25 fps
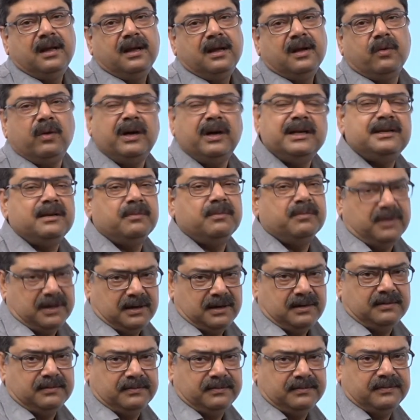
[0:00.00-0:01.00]
Quite simple,
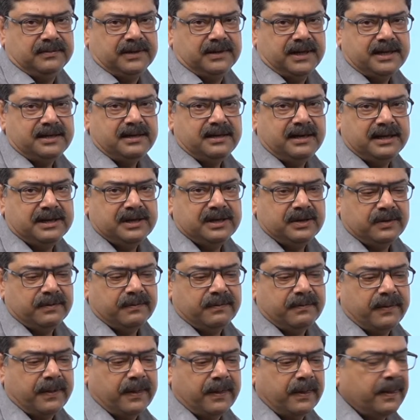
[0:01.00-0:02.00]
isn't it, sir?
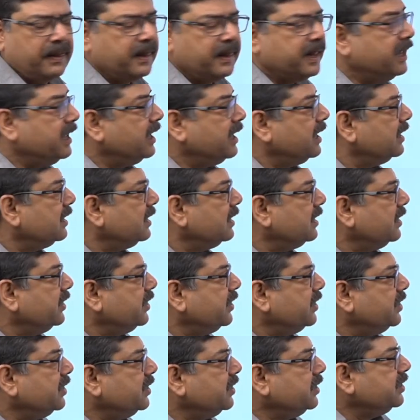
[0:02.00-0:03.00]

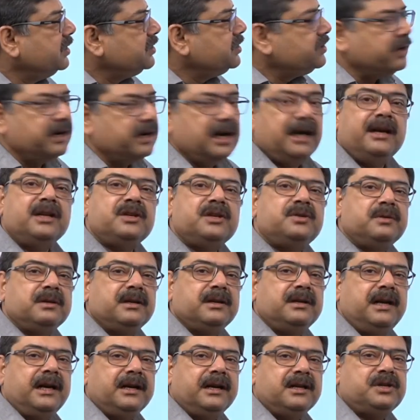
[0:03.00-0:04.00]
So now
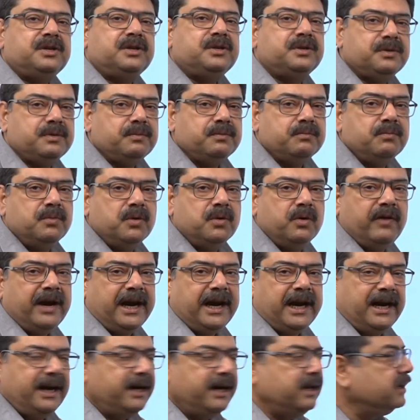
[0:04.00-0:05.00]
let us move
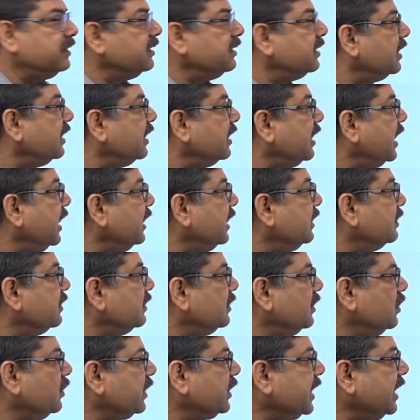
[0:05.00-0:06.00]
ahead and
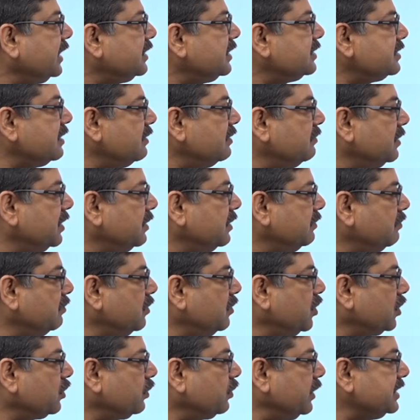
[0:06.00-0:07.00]
look at some
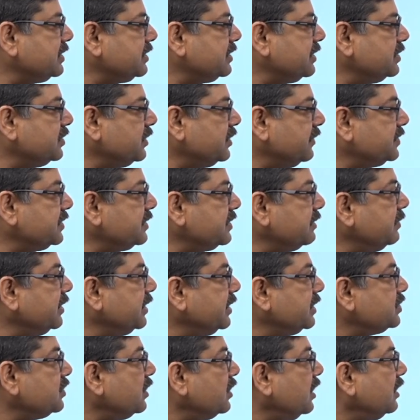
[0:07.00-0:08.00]
more questions of similar
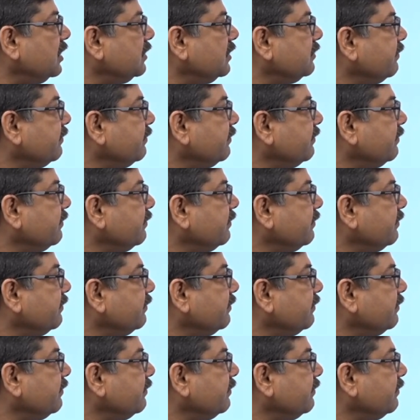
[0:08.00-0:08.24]
sort.